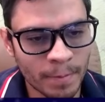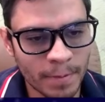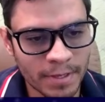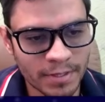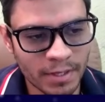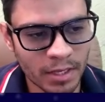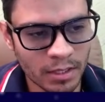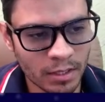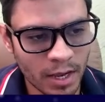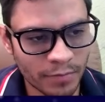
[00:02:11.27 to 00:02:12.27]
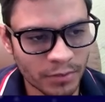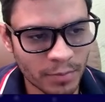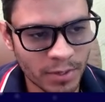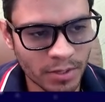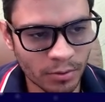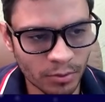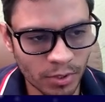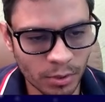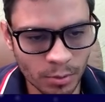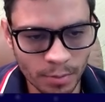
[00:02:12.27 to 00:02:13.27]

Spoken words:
Instead, after bishop to d2,